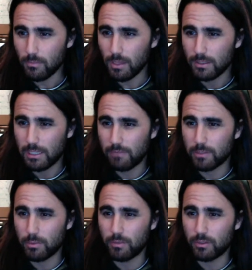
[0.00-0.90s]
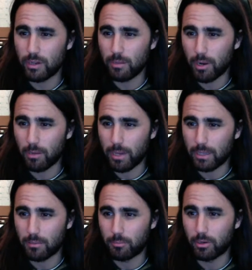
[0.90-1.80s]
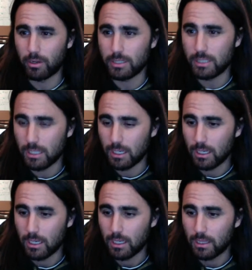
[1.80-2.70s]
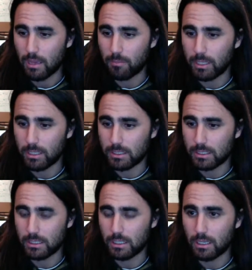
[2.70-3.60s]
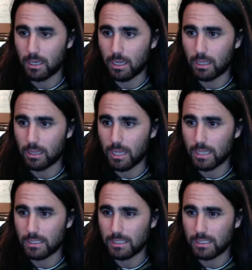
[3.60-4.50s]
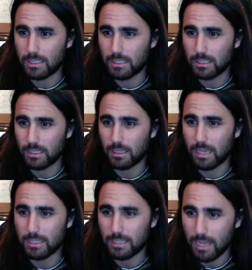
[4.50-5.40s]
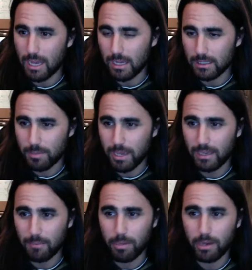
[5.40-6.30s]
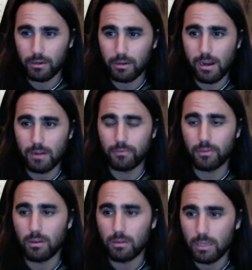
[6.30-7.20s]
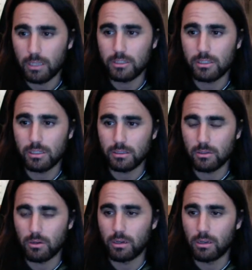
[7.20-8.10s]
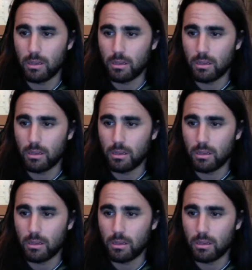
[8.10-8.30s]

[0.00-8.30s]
Stevens moved the train park back to Brooks. That means less lines on Hogsback and better crowd flow. Interesting, Soren.